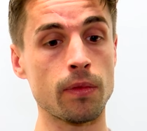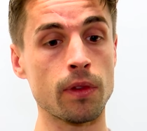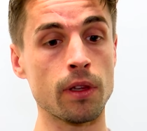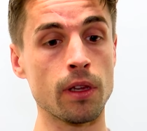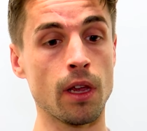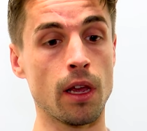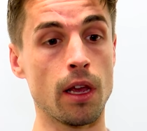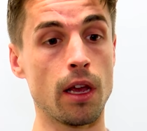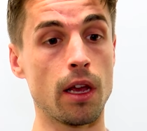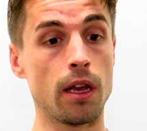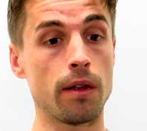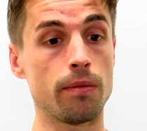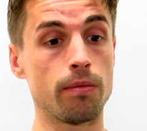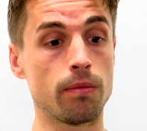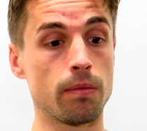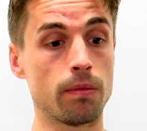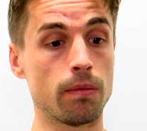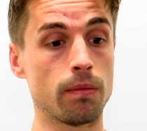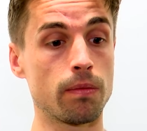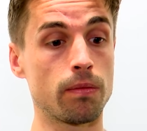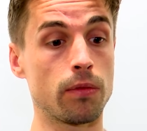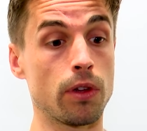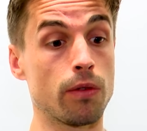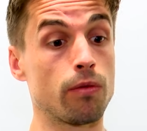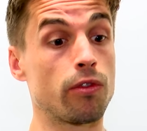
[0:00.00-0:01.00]
Um,
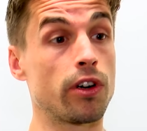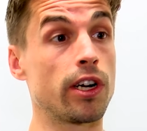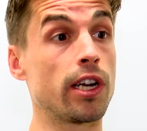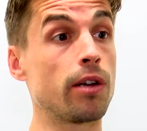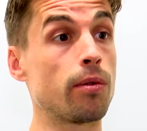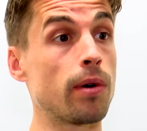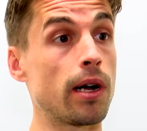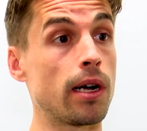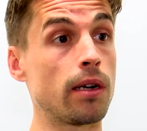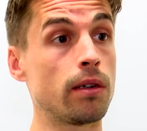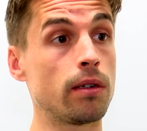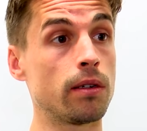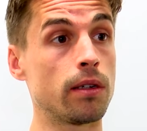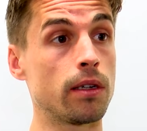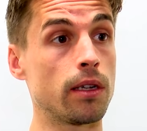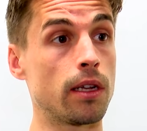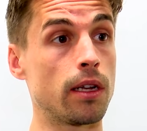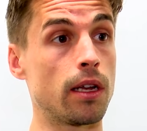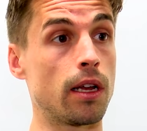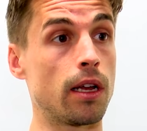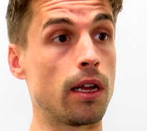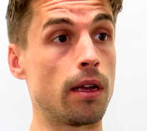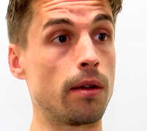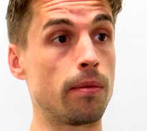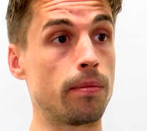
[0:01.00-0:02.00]
done really well.
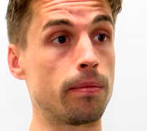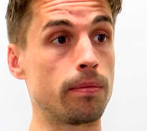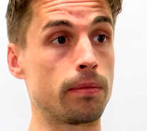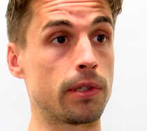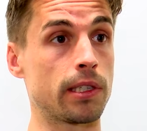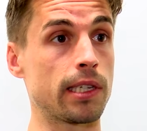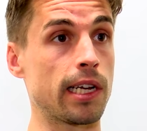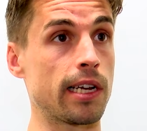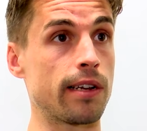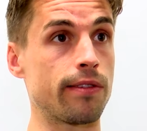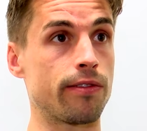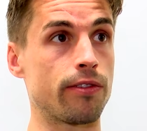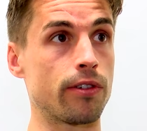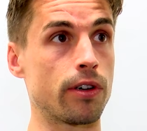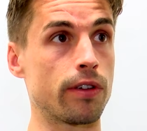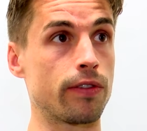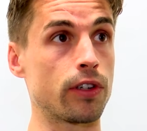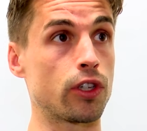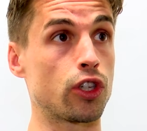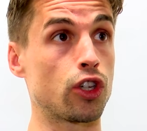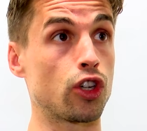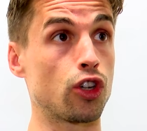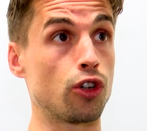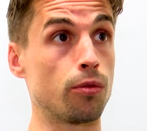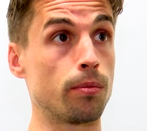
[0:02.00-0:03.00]
Um, stayed for another
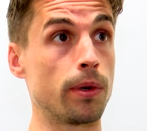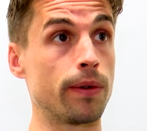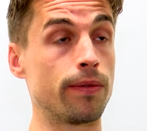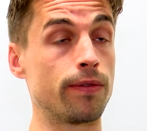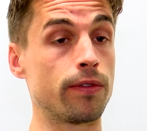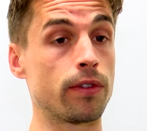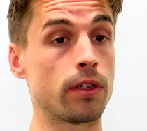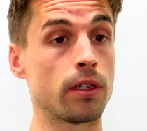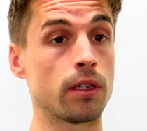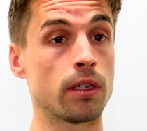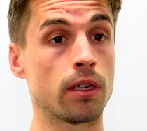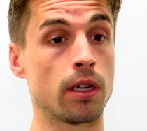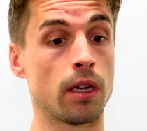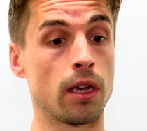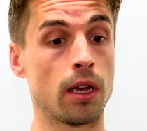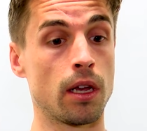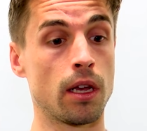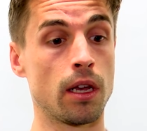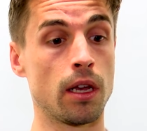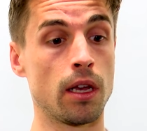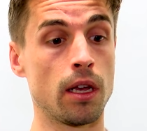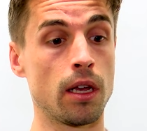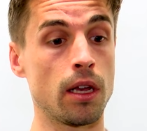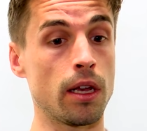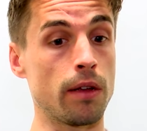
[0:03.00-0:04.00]
two months
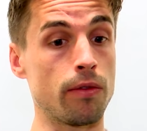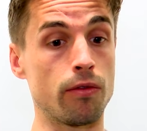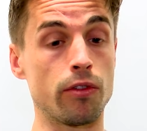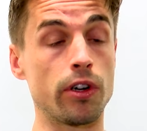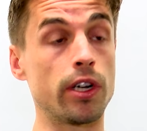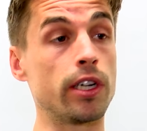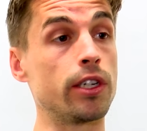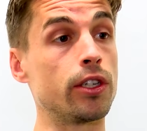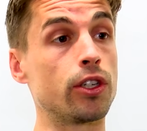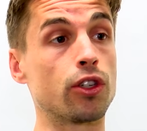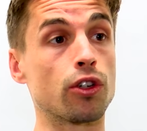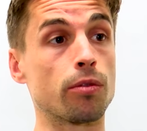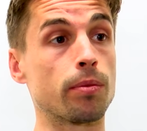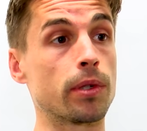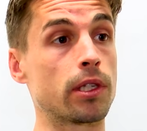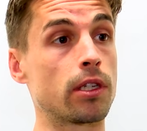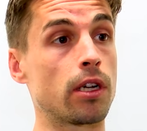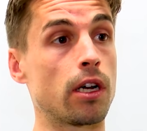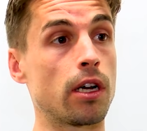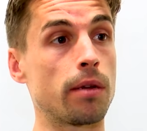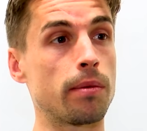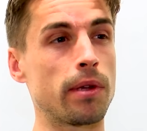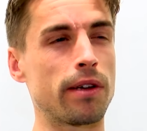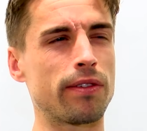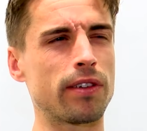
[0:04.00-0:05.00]
and really enjoyed my
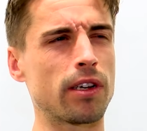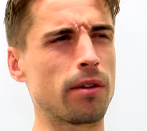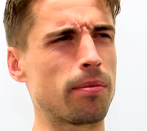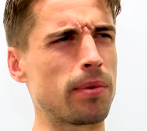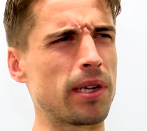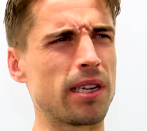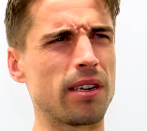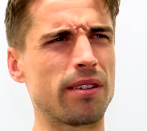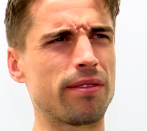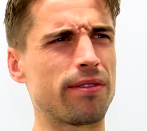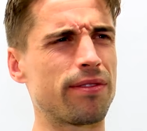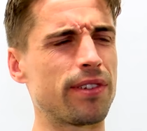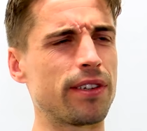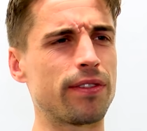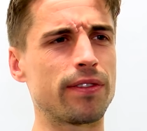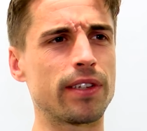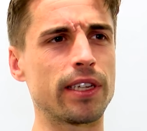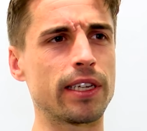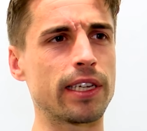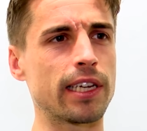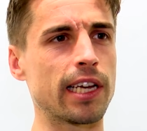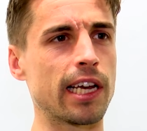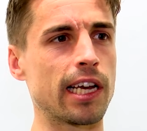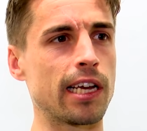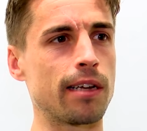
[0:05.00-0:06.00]
time. I think I played like
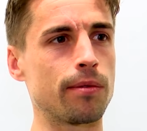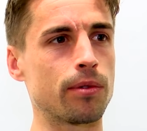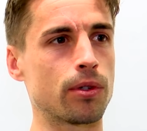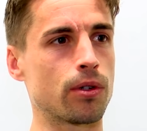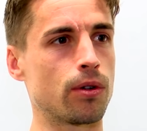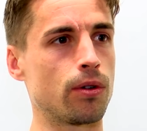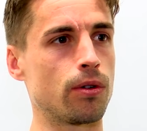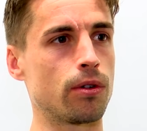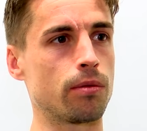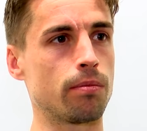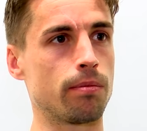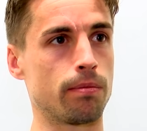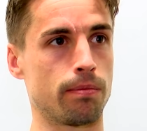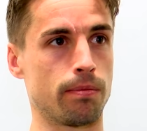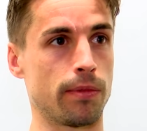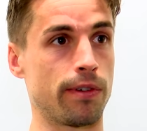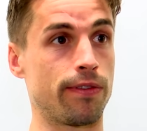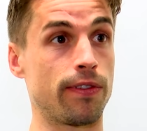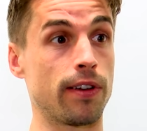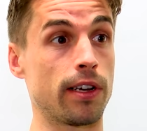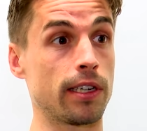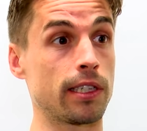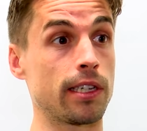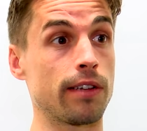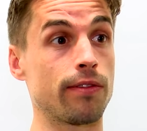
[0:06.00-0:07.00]
15 games, scored my
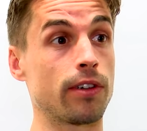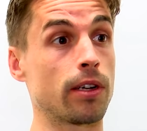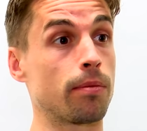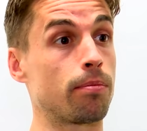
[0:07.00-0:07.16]
first ever